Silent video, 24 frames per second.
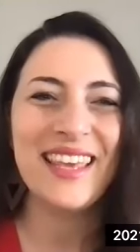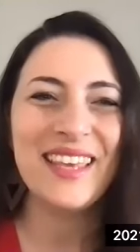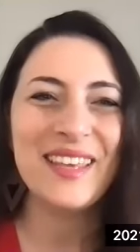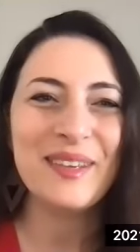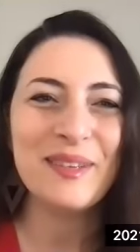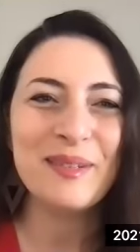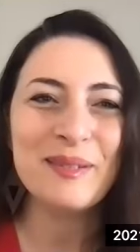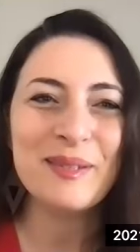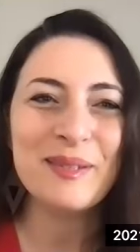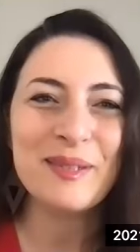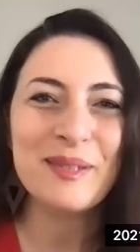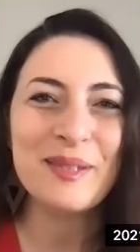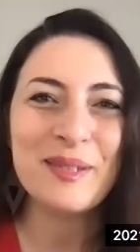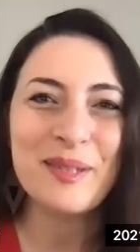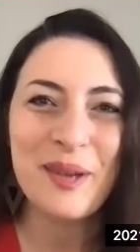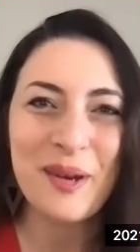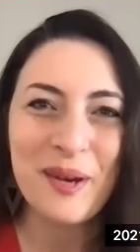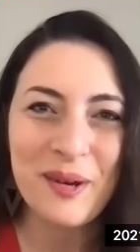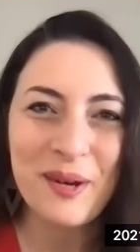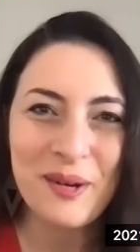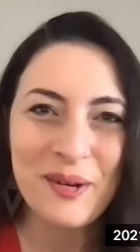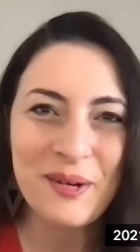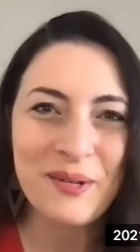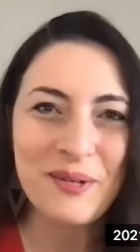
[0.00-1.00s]
thank you
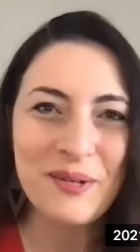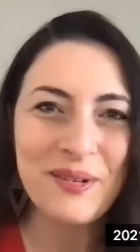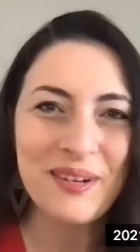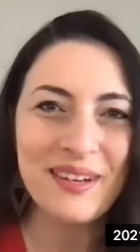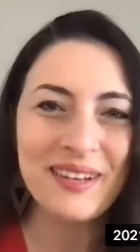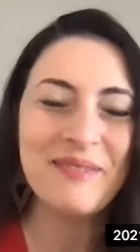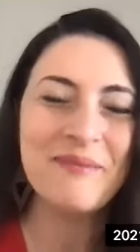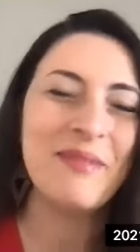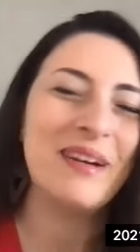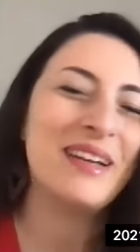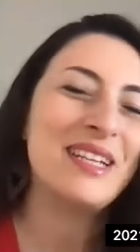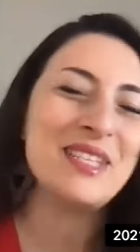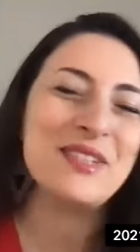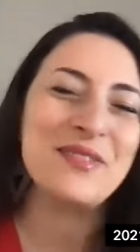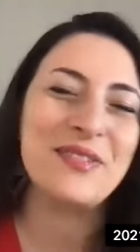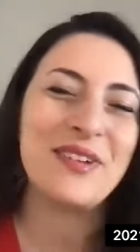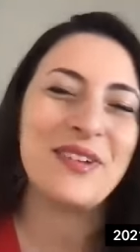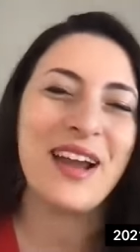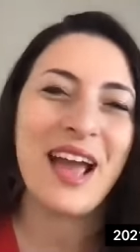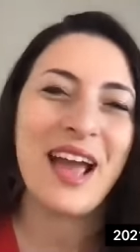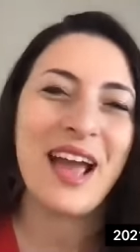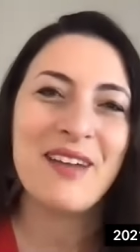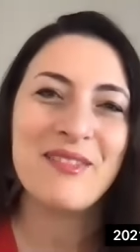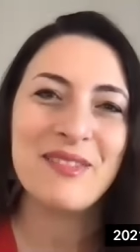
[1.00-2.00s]
so much
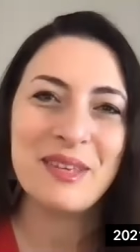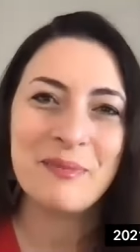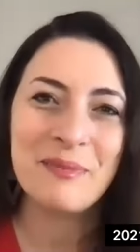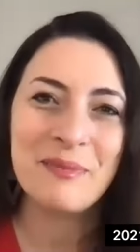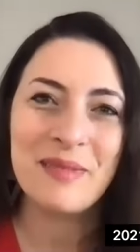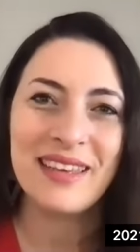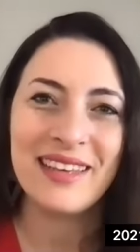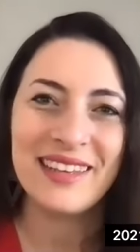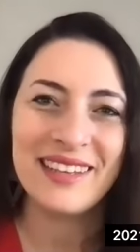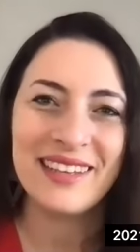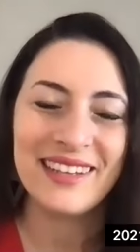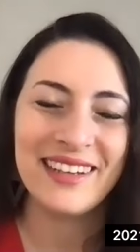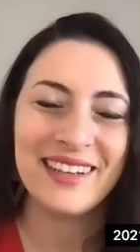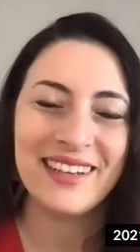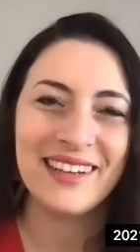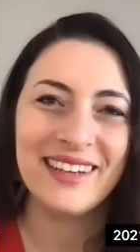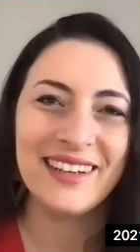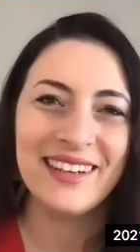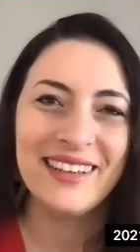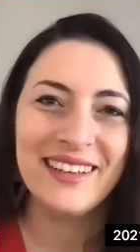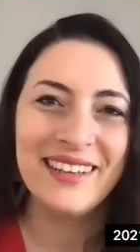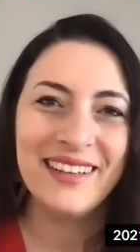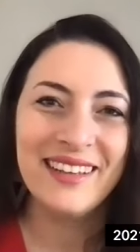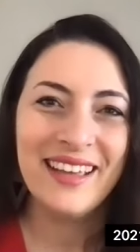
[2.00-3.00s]
for having me
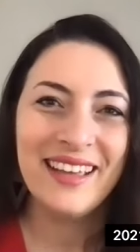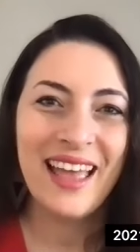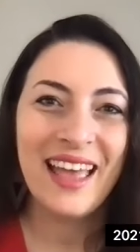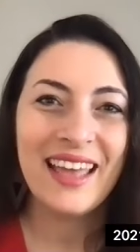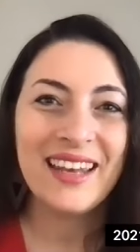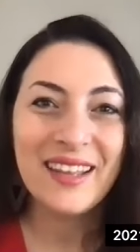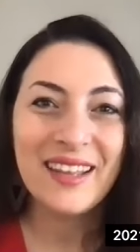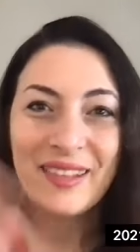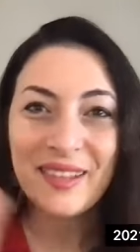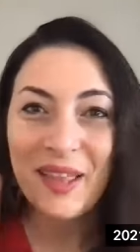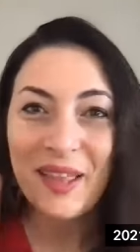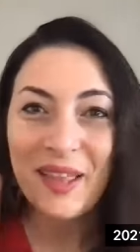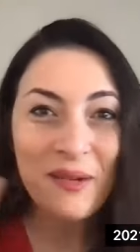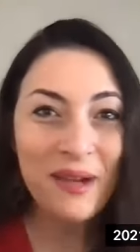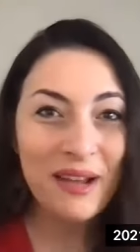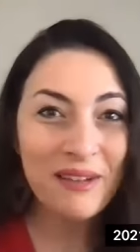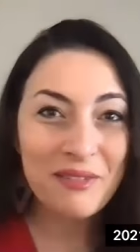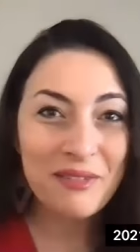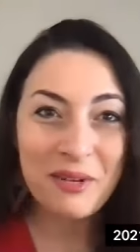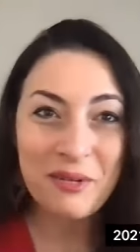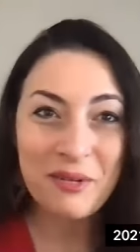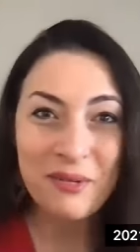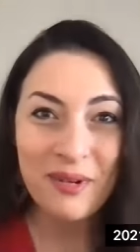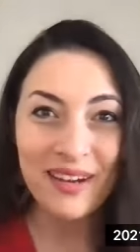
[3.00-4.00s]
here. And hello,
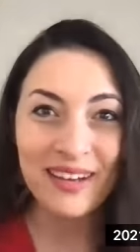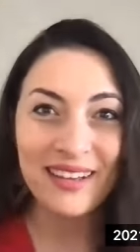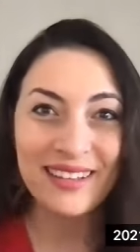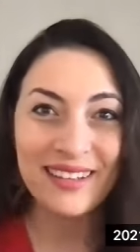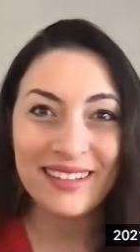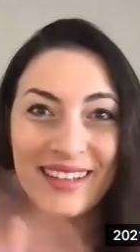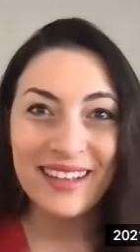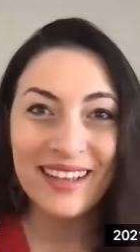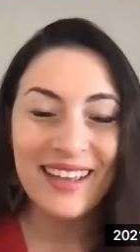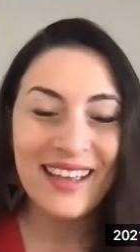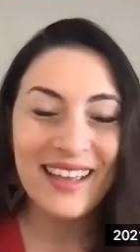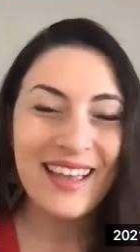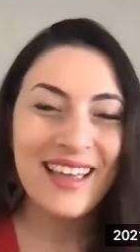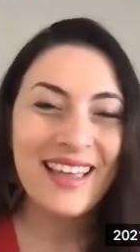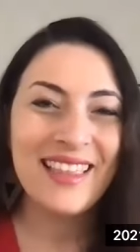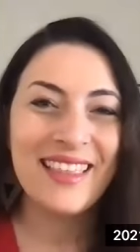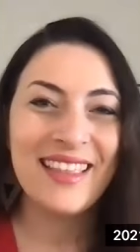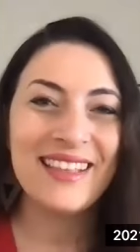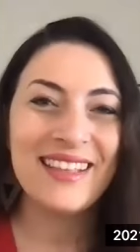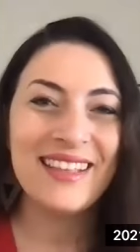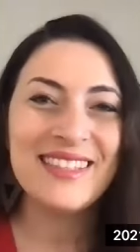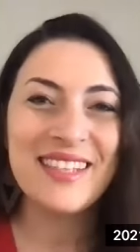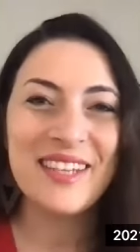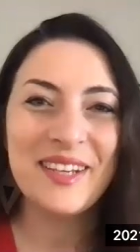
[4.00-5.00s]
everyone
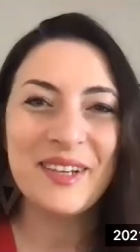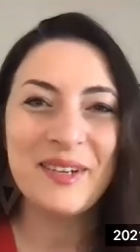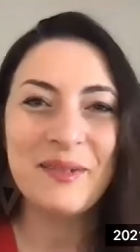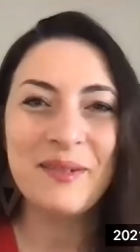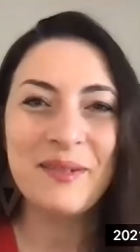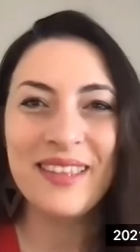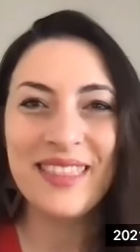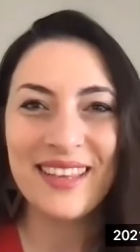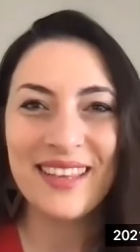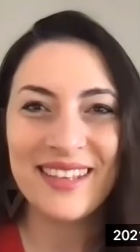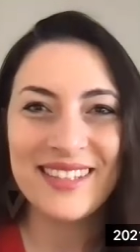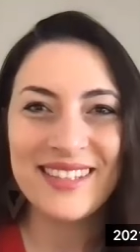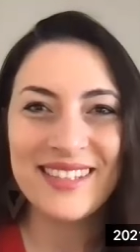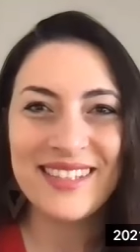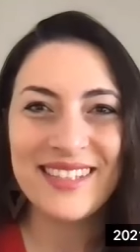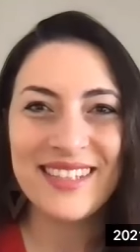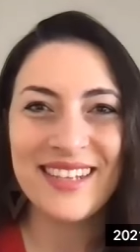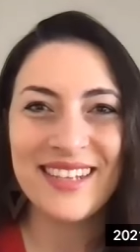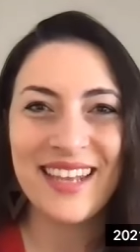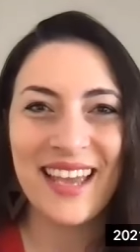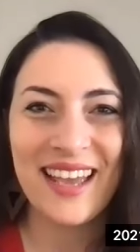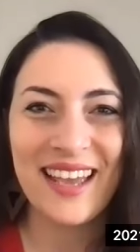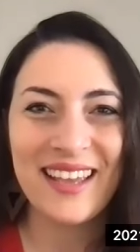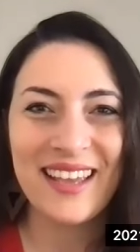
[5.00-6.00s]
that's here with us
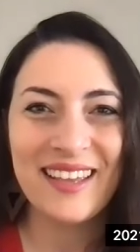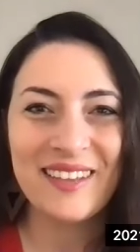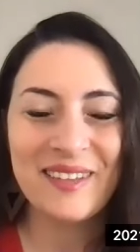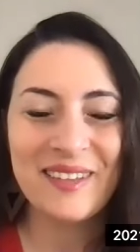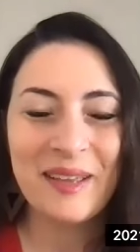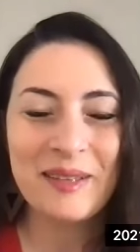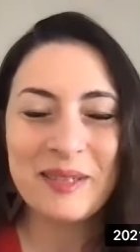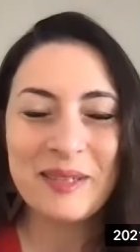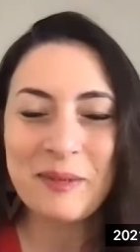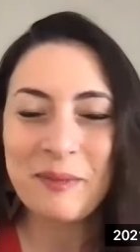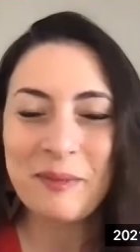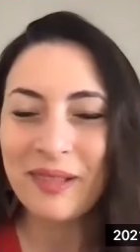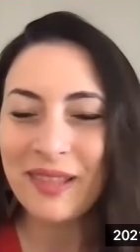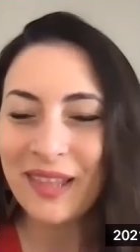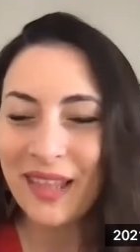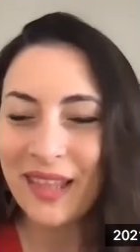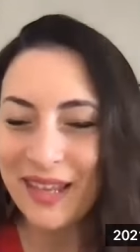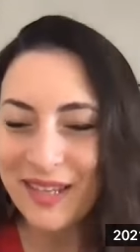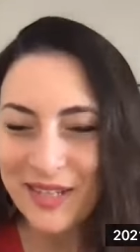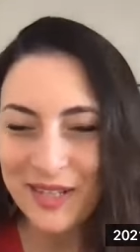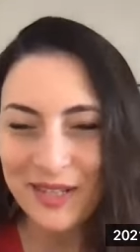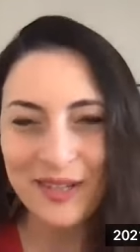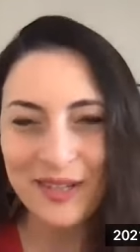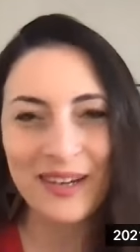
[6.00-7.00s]
today. It's a
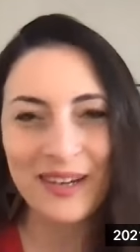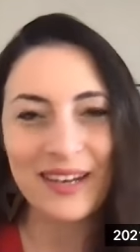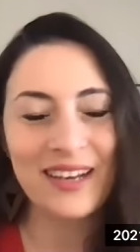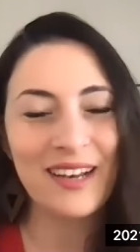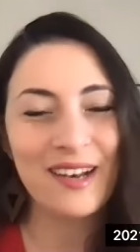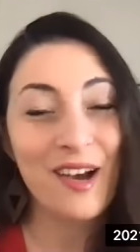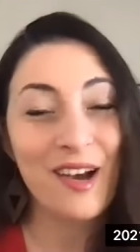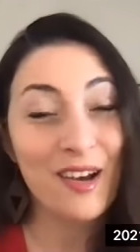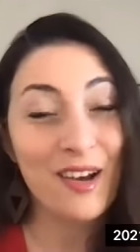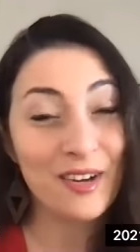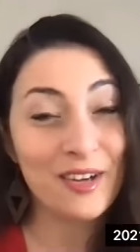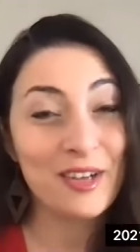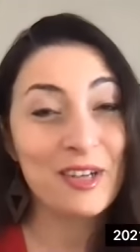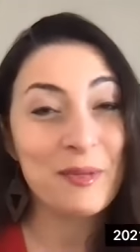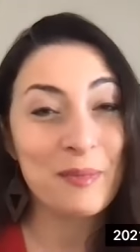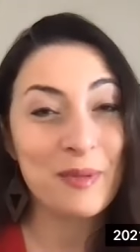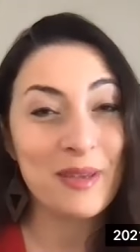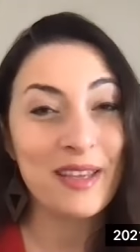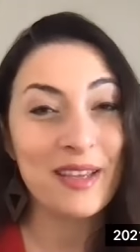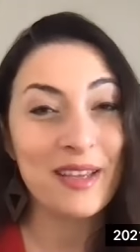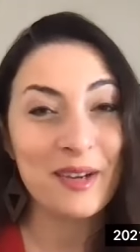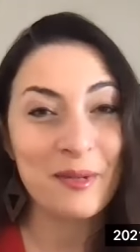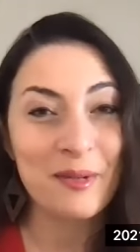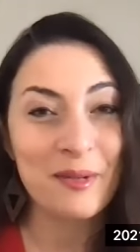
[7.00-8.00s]
pleasure and an honor to
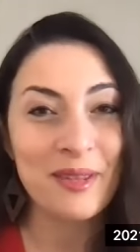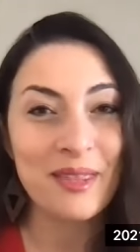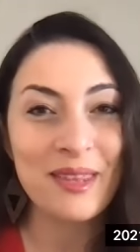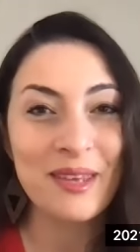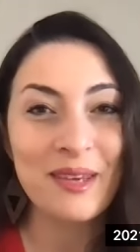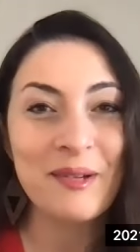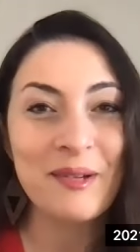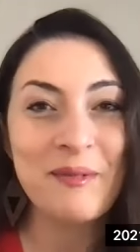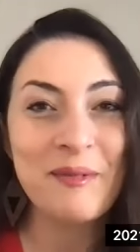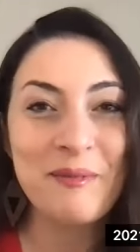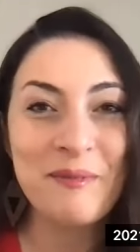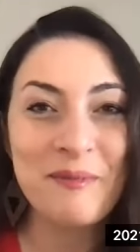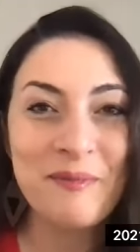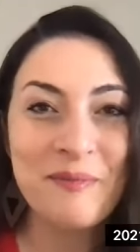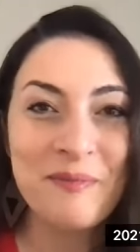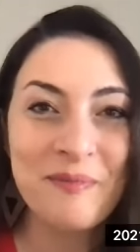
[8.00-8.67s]
be here with you.